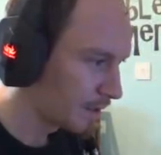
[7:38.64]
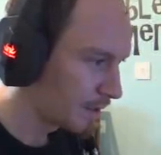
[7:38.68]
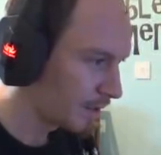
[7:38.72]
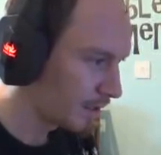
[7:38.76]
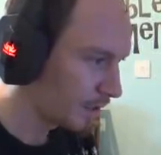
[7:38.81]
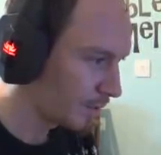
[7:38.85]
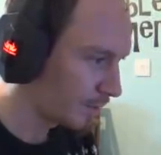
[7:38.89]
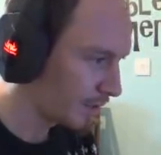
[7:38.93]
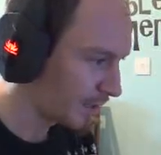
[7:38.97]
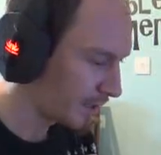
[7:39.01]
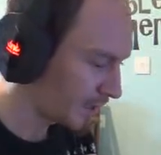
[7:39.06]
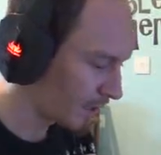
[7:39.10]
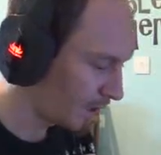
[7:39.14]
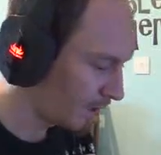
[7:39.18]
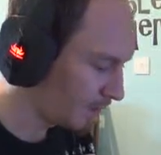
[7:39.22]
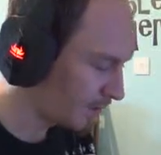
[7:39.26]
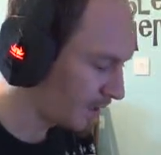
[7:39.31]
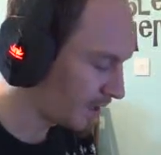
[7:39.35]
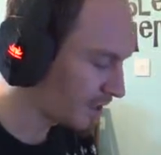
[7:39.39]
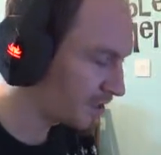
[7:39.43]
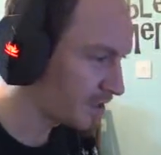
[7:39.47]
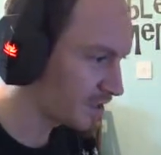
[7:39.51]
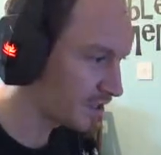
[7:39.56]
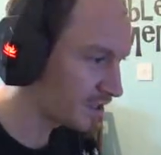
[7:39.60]
there we go.
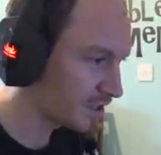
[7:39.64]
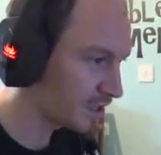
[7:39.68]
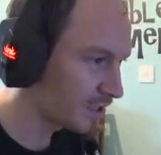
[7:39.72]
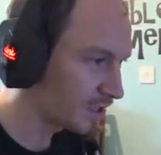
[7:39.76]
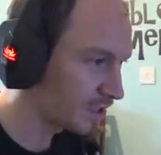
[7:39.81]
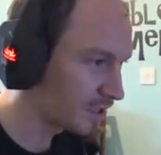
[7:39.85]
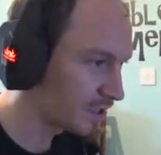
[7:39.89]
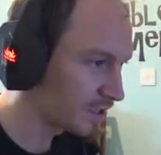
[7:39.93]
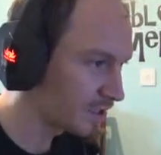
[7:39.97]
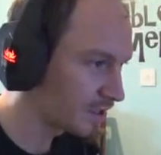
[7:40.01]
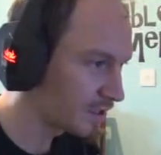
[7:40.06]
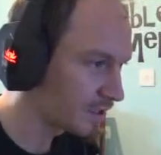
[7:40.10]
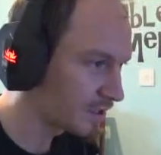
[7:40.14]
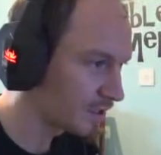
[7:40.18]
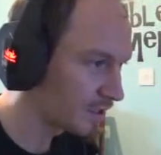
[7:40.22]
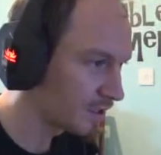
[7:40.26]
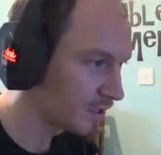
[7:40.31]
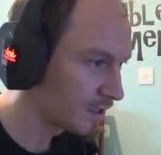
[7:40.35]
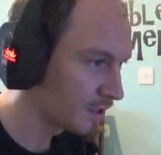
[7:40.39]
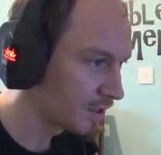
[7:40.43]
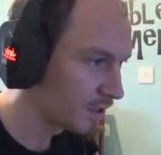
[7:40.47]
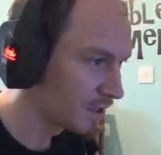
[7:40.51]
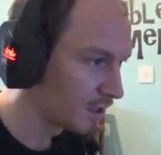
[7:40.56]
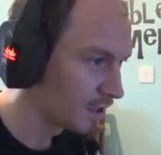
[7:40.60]
Let's just
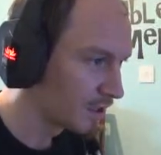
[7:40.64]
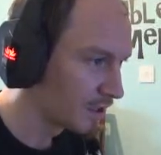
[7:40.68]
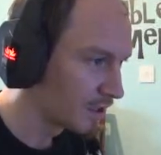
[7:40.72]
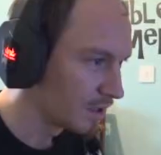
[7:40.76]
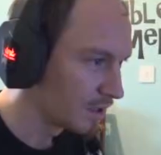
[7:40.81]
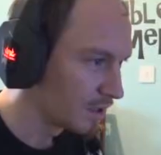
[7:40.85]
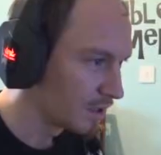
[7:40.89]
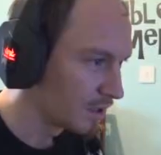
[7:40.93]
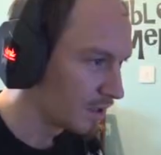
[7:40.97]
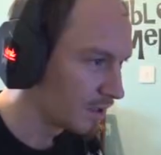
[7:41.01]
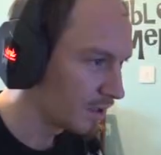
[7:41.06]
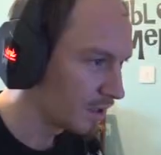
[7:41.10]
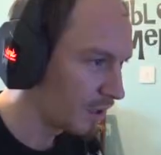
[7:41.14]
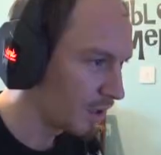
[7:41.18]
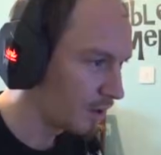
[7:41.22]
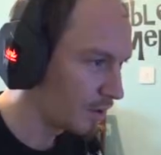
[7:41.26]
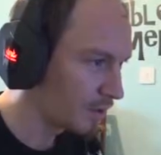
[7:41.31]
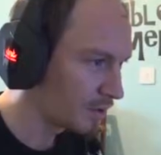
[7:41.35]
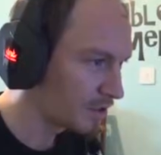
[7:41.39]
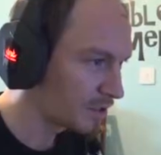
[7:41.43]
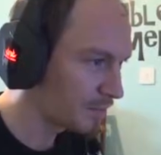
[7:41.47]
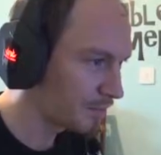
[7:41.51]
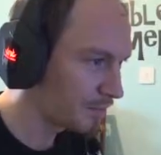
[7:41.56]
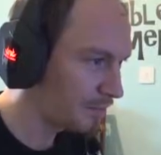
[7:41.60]

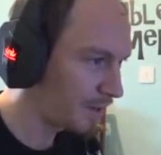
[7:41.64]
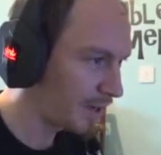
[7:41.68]
load some